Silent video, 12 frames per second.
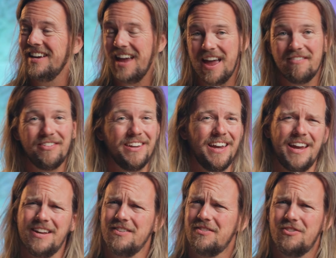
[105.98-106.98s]
heavy,
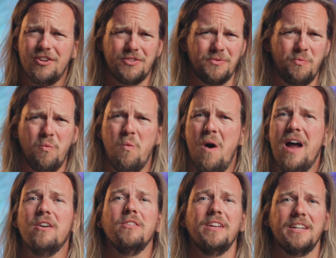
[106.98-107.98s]
and just
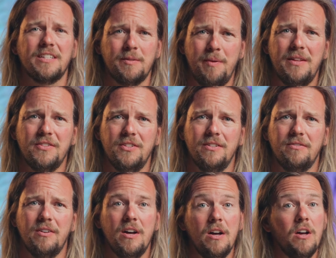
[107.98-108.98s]
wildly
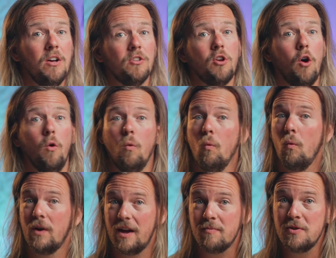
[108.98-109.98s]
expensive. So
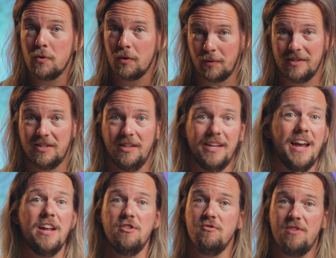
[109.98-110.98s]
what I've been doing recently,
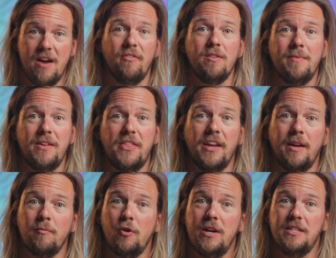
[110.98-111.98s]
and you definitely might think
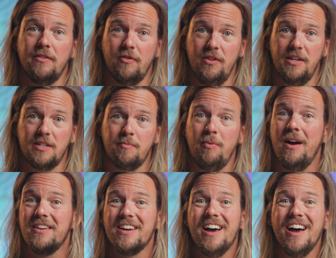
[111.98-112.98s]
I'm crazy for this,
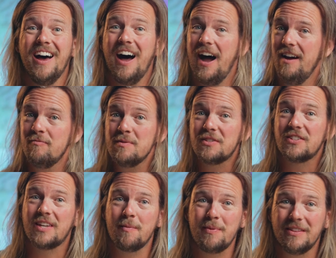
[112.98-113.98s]
but I've been
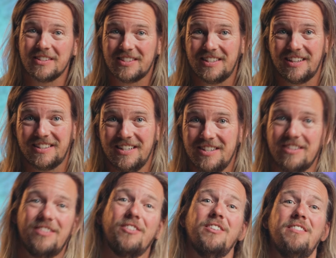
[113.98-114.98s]
skipping the
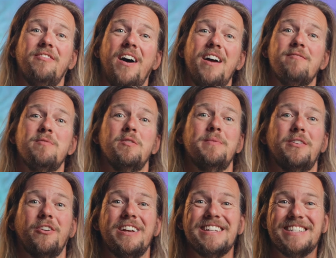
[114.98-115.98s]

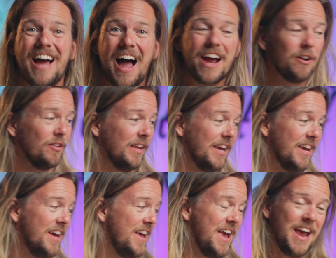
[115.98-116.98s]
16-35mm entirely
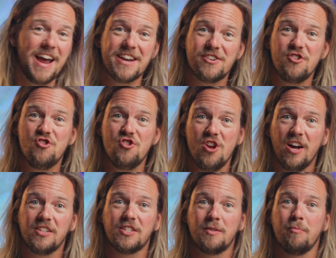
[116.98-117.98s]
and
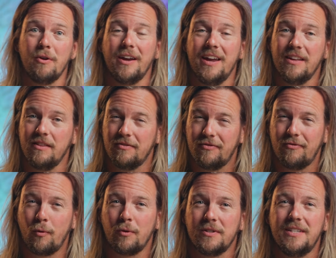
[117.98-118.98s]
just bringing the
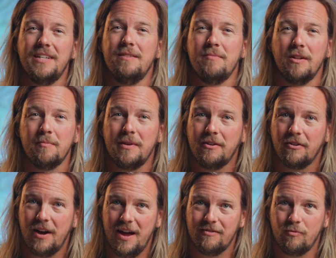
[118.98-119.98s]

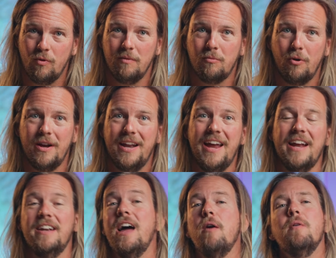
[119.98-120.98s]
14mm
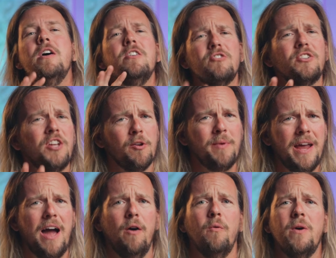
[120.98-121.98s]
f1.8. Now, just hear me
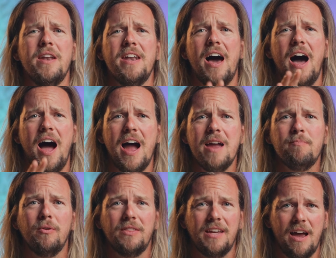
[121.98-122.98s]
out. When I
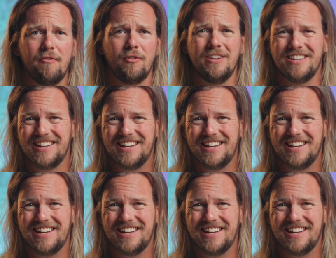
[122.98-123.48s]
put the effort in to